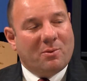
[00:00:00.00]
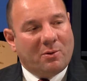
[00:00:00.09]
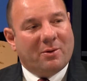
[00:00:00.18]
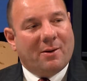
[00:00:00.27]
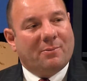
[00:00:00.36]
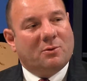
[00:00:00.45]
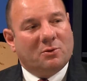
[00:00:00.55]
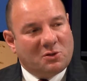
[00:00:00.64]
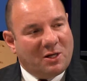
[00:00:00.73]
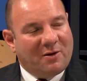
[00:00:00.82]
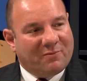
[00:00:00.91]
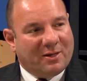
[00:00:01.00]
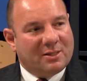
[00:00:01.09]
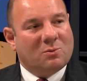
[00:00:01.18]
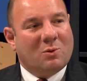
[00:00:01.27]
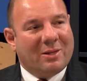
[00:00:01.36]
we were able to achieve
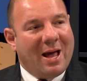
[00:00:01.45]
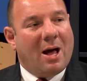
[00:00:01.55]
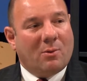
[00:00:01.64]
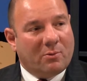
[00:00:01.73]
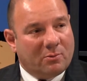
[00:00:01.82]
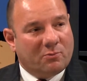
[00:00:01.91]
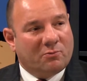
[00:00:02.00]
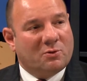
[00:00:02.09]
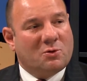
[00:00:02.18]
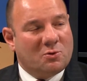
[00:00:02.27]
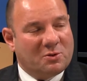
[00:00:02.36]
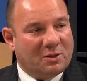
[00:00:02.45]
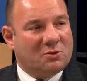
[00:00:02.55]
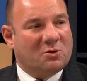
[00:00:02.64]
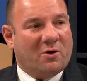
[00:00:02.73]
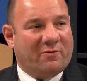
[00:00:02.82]
this without reducing
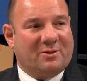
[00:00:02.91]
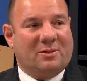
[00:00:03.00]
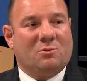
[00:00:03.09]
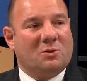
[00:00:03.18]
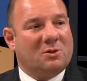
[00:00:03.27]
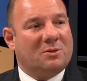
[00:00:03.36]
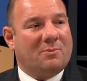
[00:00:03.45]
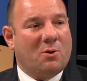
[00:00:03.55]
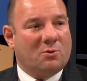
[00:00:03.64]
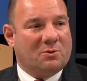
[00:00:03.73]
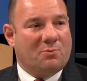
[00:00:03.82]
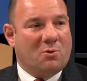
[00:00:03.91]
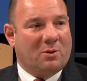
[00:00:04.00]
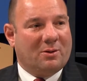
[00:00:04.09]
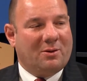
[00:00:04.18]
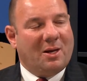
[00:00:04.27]
services, which is the most
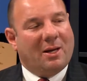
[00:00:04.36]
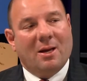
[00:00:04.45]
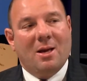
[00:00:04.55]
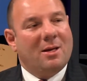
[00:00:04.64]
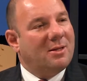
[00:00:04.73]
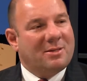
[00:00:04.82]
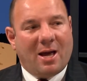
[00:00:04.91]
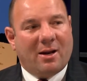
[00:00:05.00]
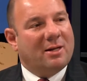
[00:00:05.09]
important thing. The town